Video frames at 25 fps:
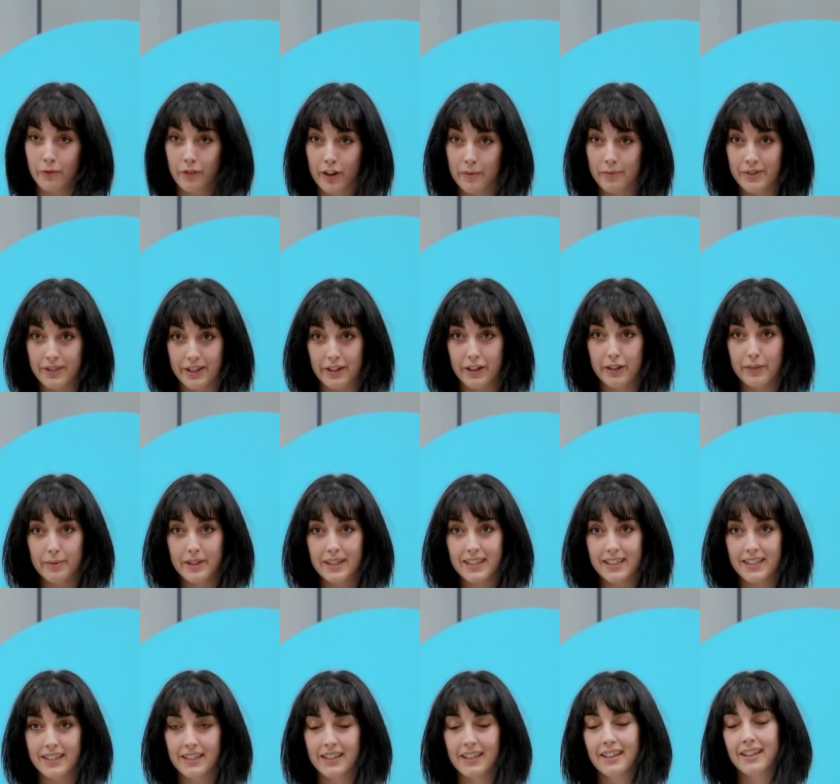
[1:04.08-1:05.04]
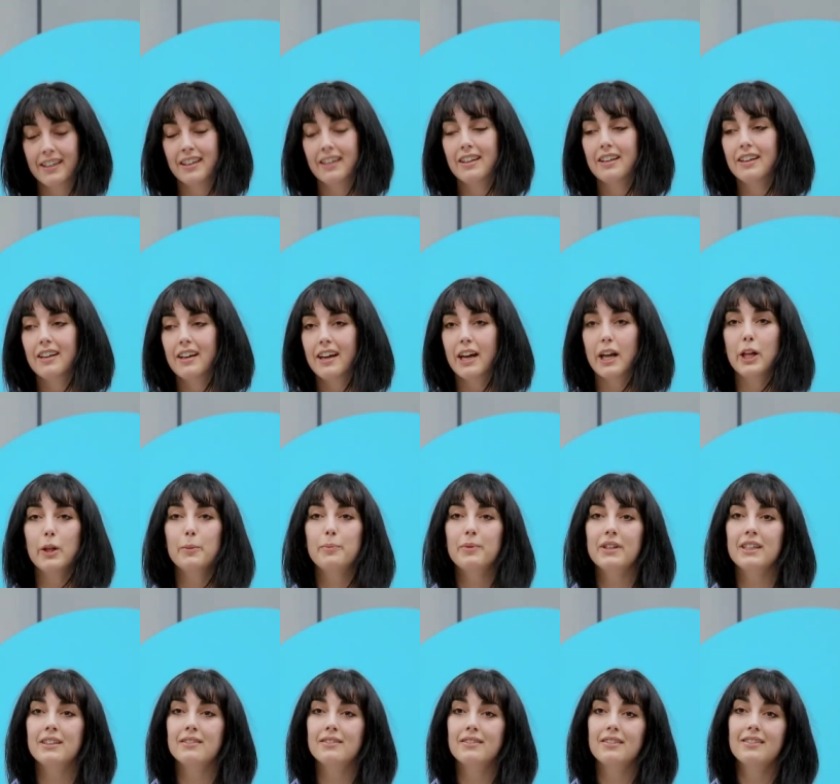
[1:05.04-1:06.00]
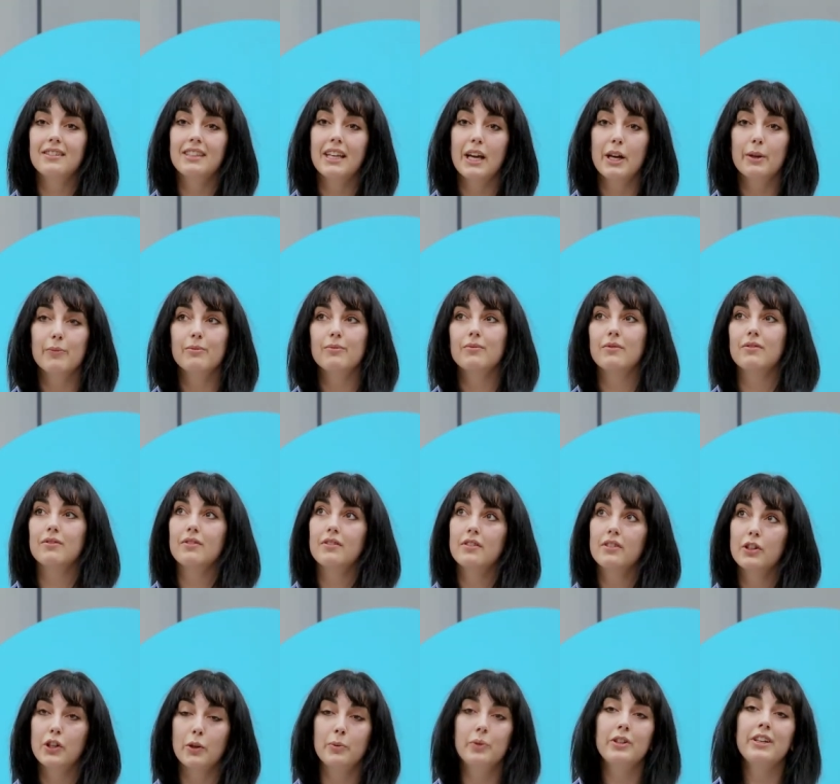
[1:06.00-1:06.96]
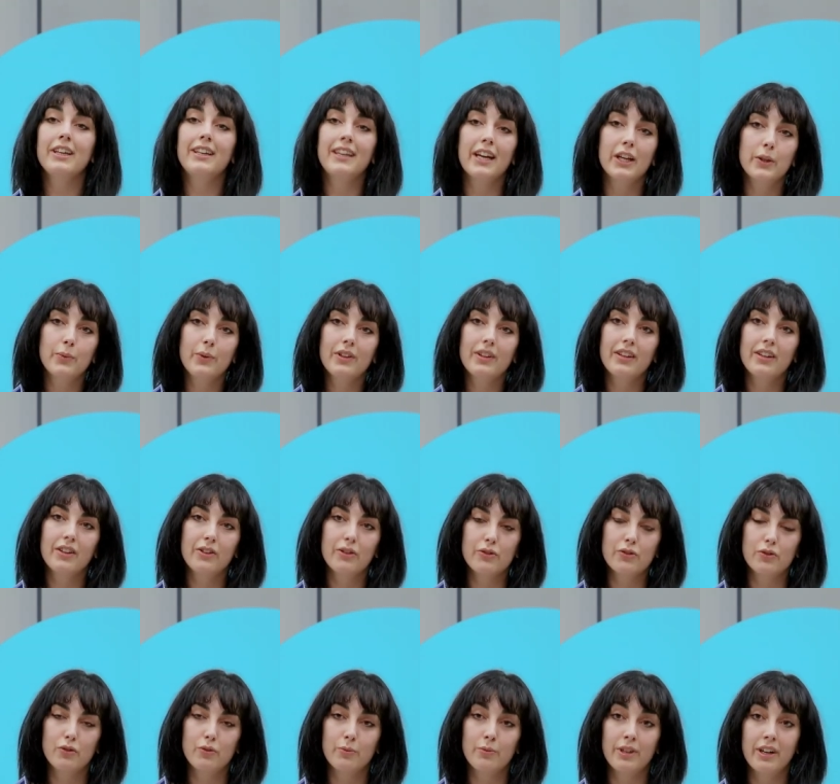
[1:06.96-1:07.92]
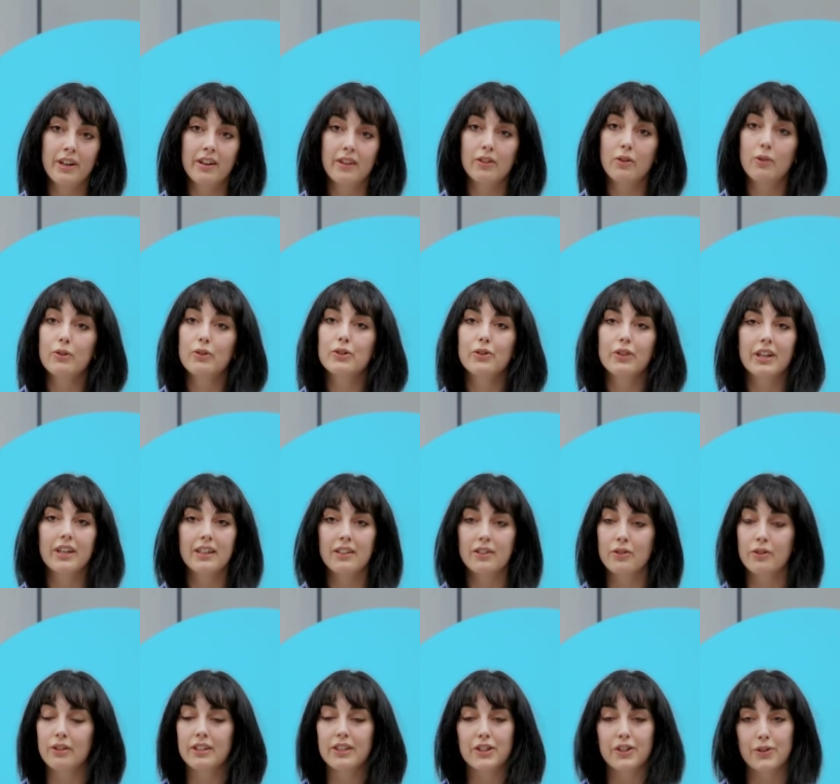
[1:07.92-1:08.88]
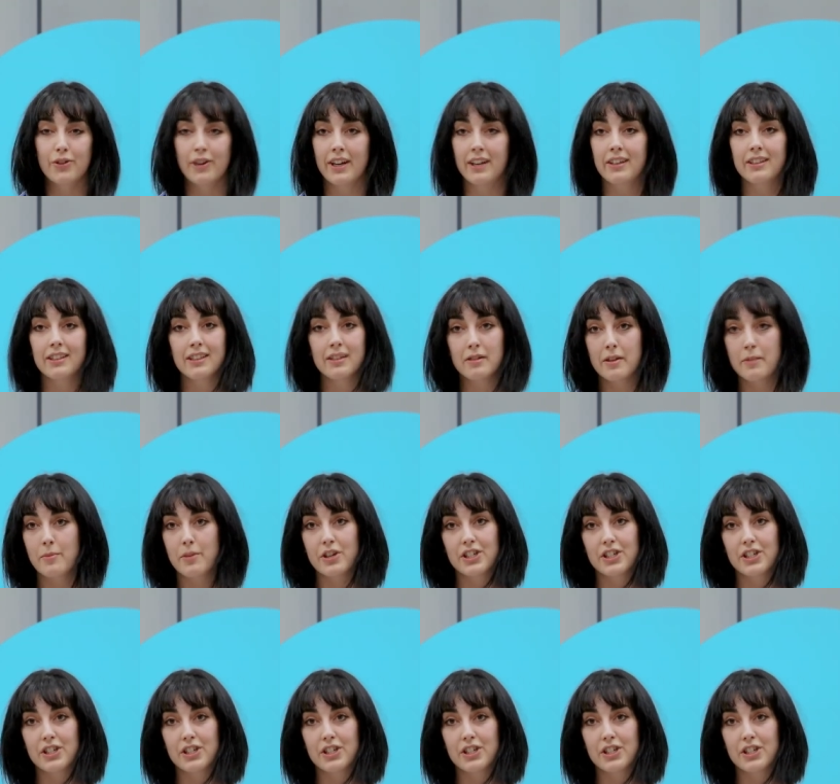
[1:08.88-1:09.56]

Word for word: from service, helping them communicate with the customer and also getting all the training in the